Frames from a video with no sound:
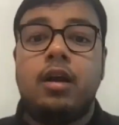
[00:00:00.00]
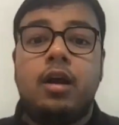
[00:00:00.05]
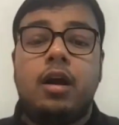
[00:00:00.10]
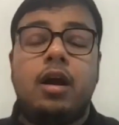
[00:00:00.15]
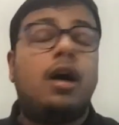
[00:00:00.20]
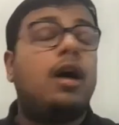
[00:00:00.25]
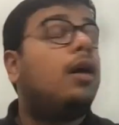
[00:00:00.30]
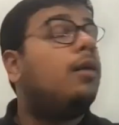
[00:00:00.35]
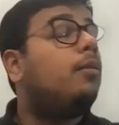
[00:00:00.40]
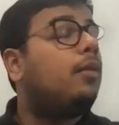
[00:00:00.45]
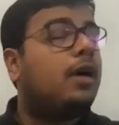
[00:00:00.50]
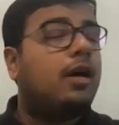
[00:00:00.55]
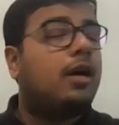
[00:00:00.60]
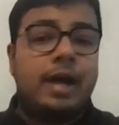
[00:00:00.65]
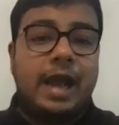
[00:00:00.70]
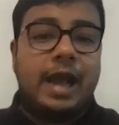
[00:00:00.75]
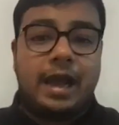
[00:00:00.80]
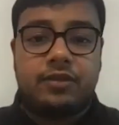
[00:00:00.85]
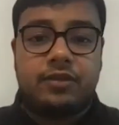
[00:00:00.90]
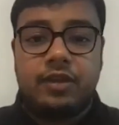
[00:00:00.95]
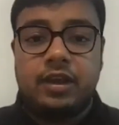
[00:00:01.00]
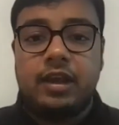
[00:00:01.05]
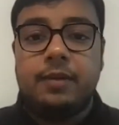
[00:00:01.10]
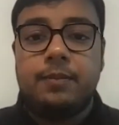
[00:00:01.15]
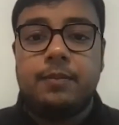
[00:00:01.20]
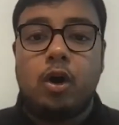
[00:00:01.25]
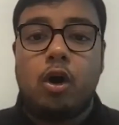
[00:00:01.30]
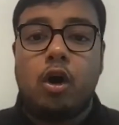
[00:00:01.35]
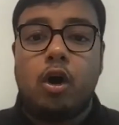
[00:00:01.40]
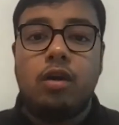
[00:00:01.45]
Axie,
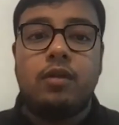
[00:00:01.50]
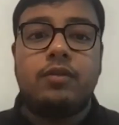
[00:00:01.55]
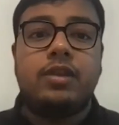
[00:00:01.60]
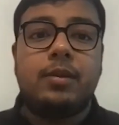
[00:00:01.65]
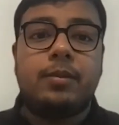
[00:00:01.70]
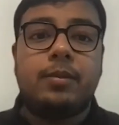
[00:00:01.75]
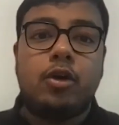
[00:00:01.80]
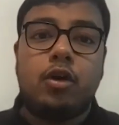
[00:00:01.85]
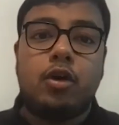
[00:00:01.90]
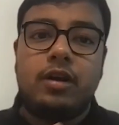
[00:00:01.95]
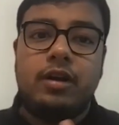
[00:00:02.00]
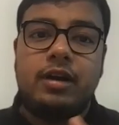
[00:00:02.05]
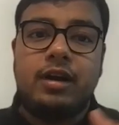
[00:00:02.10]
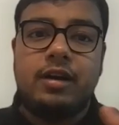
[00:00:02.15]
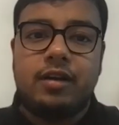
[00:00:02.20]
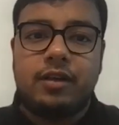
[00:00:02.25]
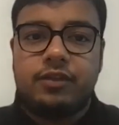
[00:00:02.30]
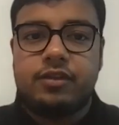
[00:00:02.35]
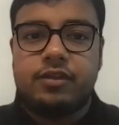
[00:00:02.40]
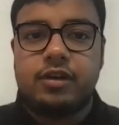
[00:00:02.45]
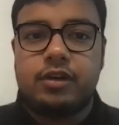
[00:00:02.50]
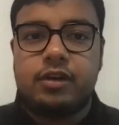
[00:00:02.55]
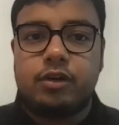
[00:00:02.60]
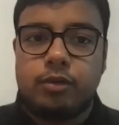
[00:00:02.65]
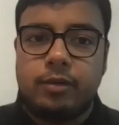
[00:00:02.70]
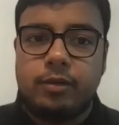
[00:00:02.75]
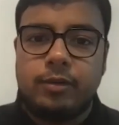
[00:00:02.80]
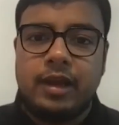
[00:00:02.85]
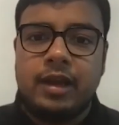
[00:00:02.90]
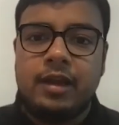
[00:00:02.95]
all of them are already transitioned to
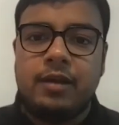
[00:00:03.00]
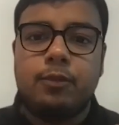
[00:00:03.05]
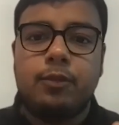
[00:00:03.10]
a way